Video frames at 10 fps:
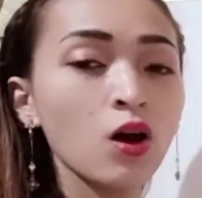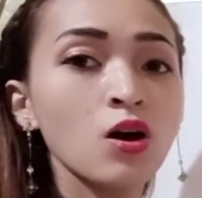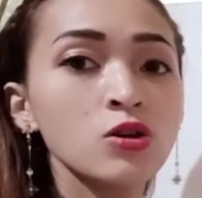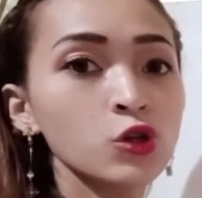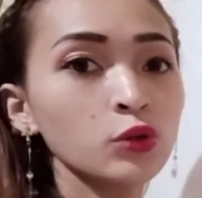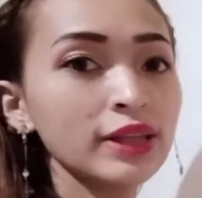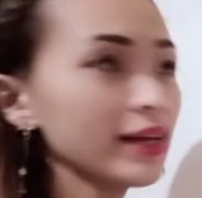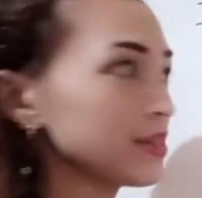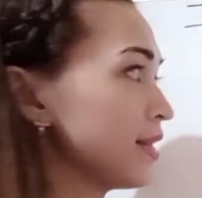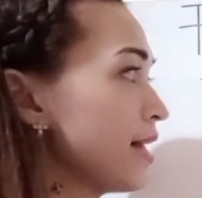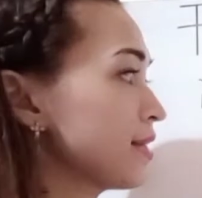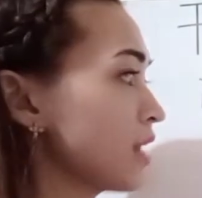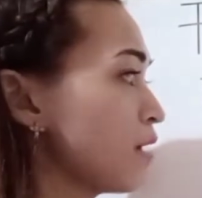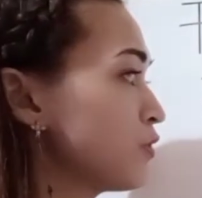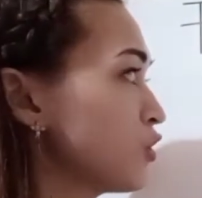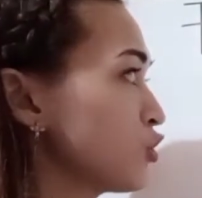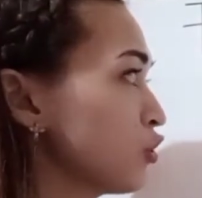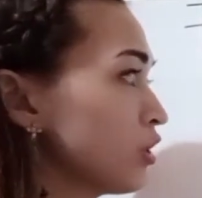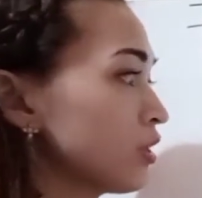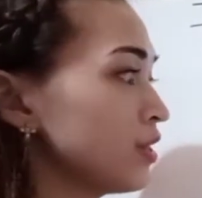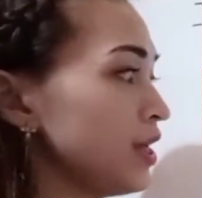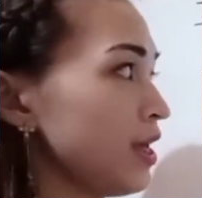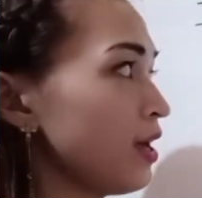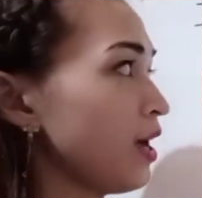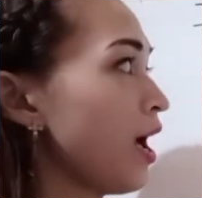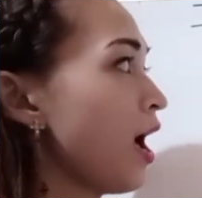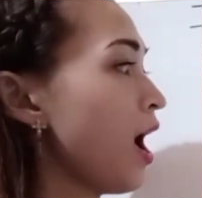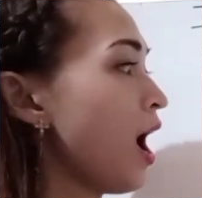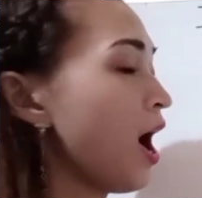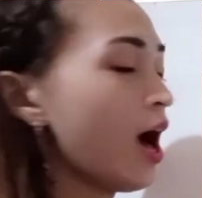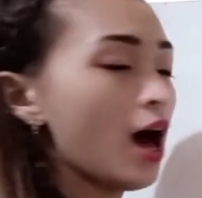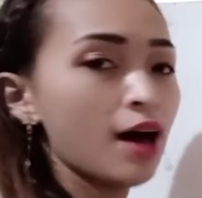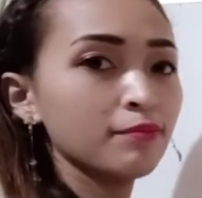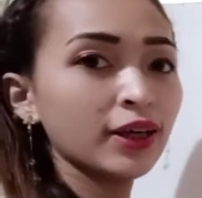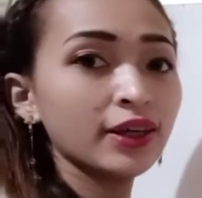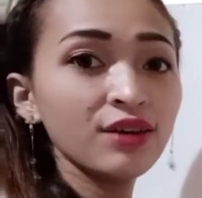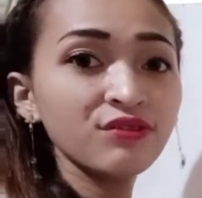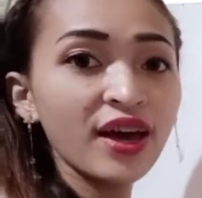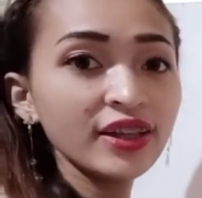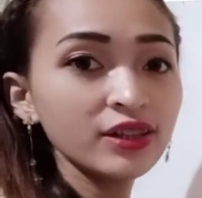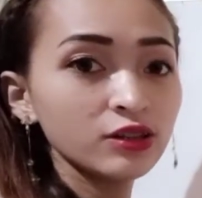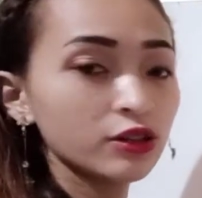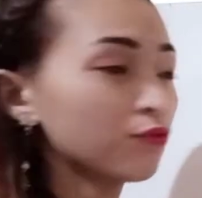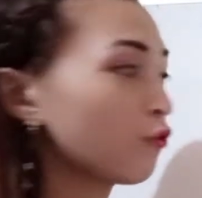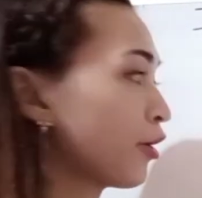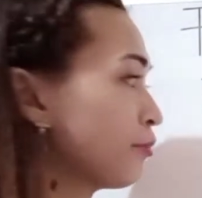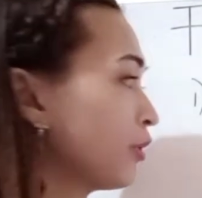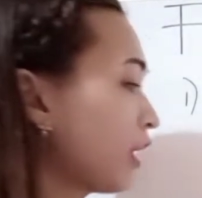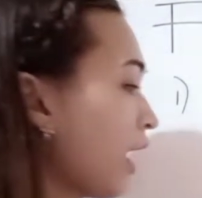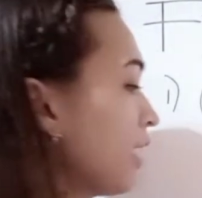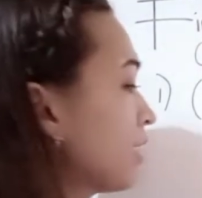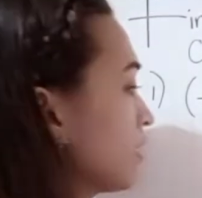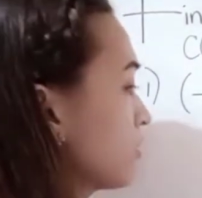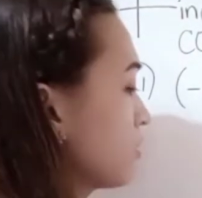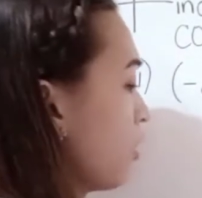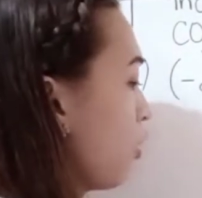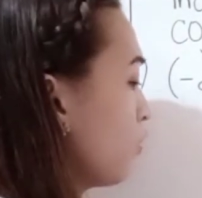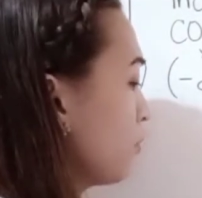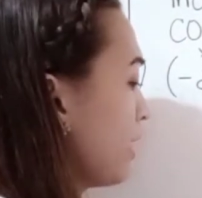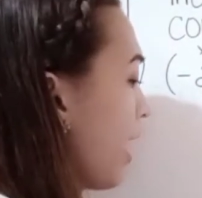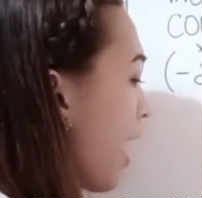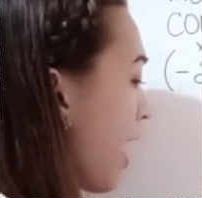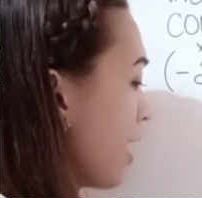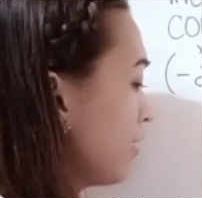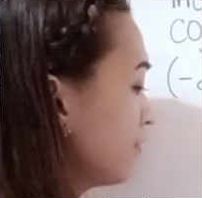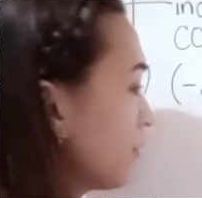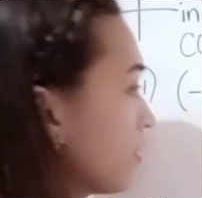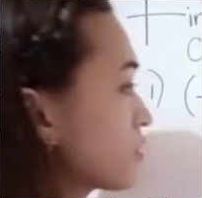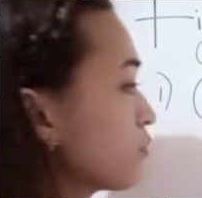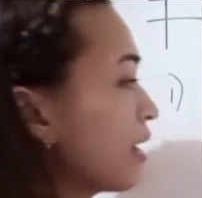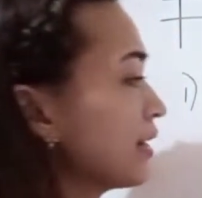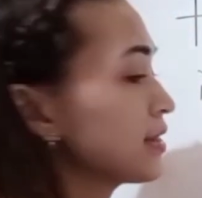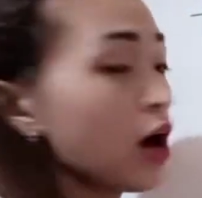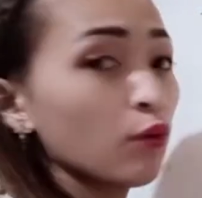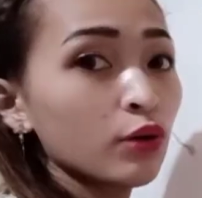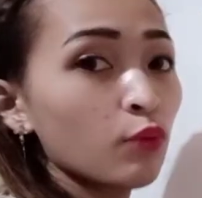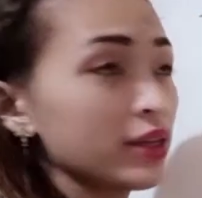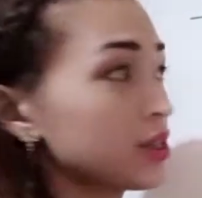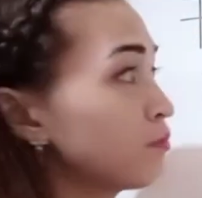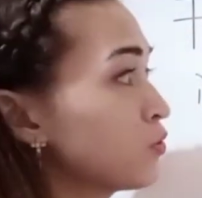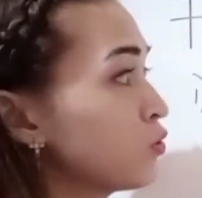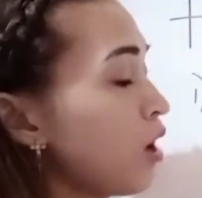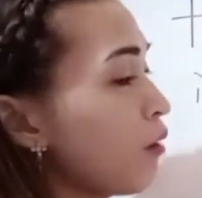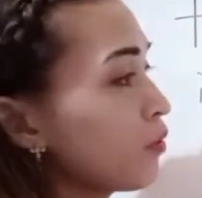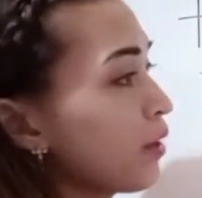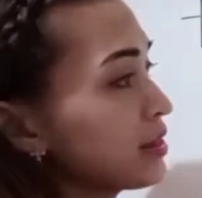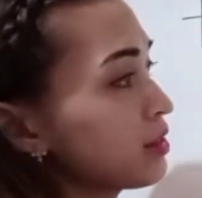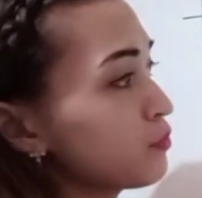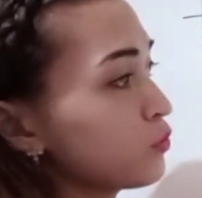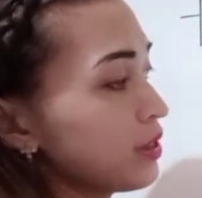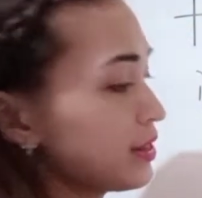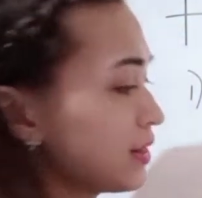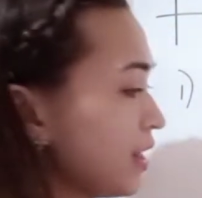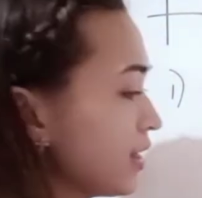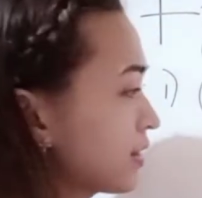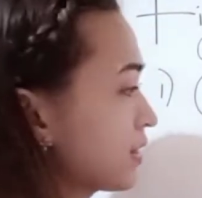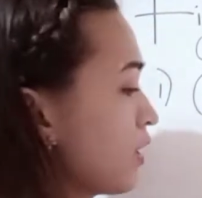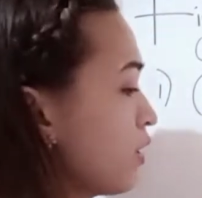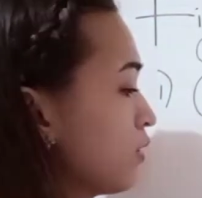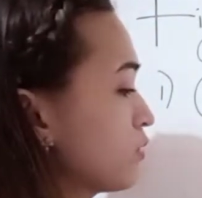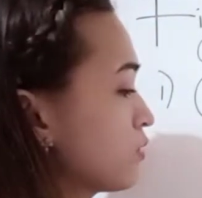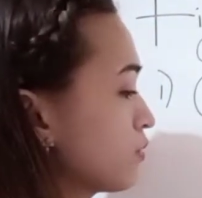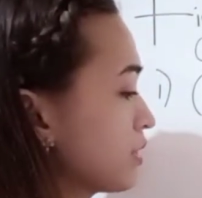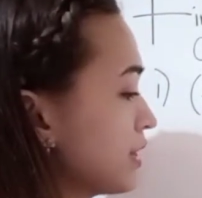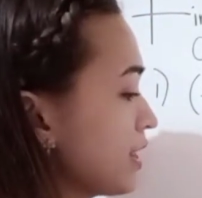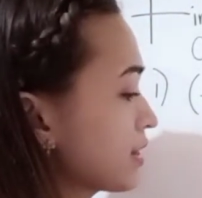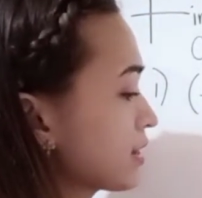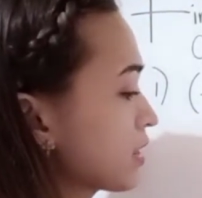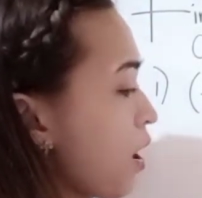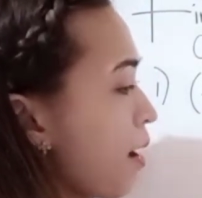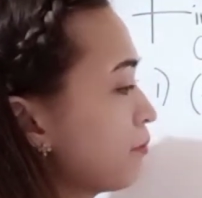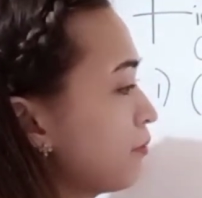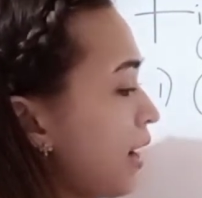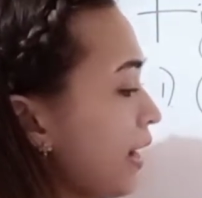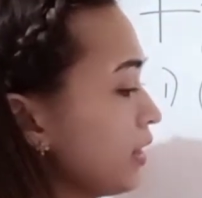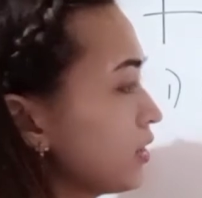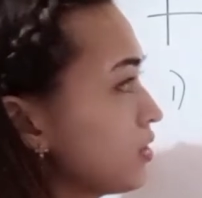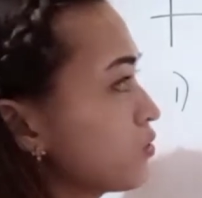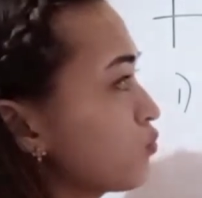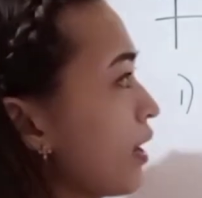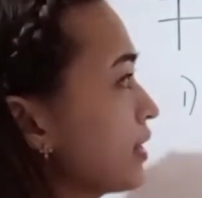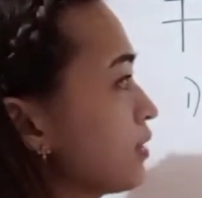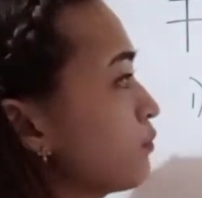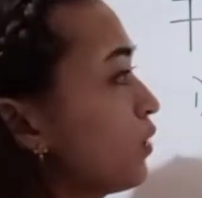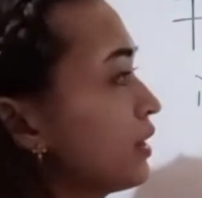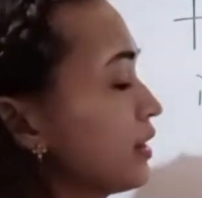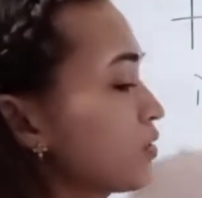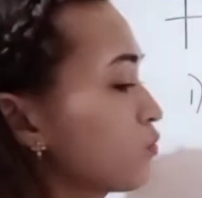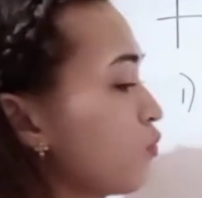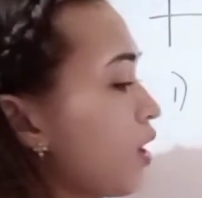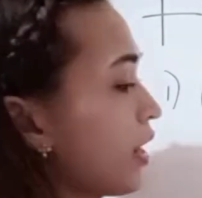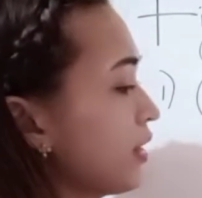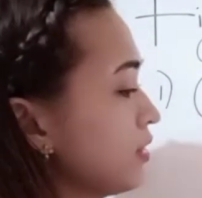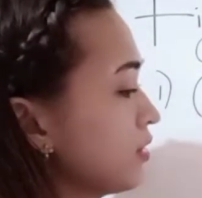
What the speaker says: So next, let's substitute the given to the formula. So we have, so what is our y sub 2? Our y sub 2 is 6, so 6 minus y sub 1 is 1,